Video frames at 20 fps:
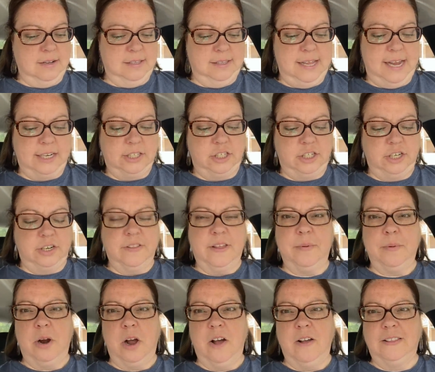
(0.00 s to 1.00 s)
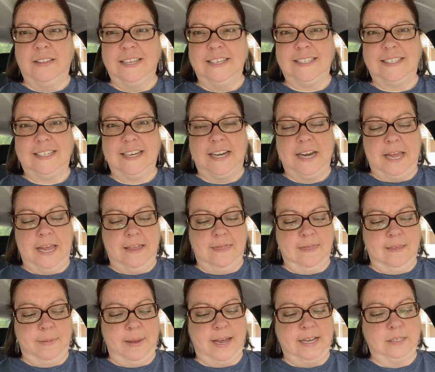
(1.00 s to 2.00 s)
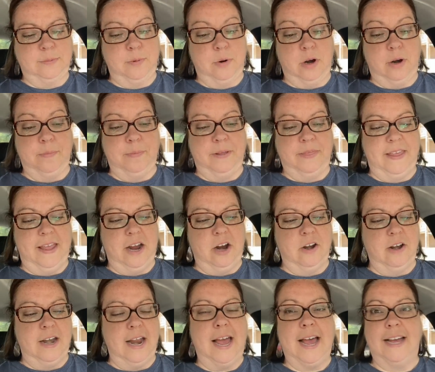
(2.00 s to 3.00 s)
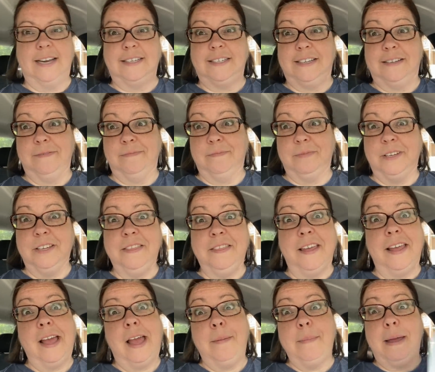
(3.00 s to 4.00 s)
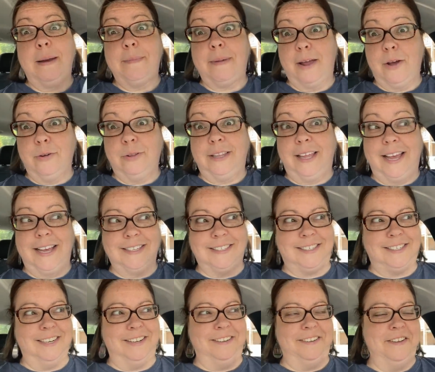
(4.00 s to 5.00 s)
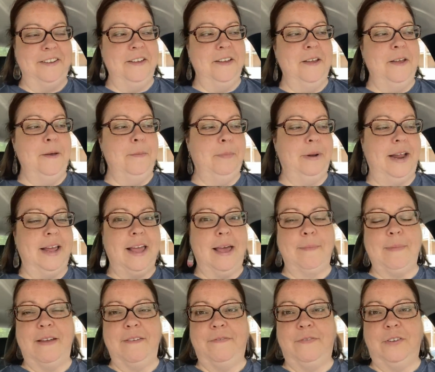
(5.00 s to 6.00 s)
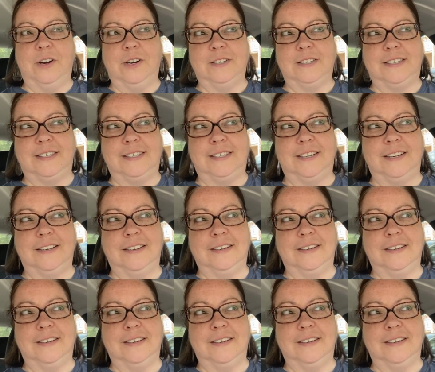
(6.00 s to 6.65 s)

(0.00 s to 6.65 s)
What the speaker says: Last year they were all listed in the passport, but they are not. Good thing I made my own list. But I got my first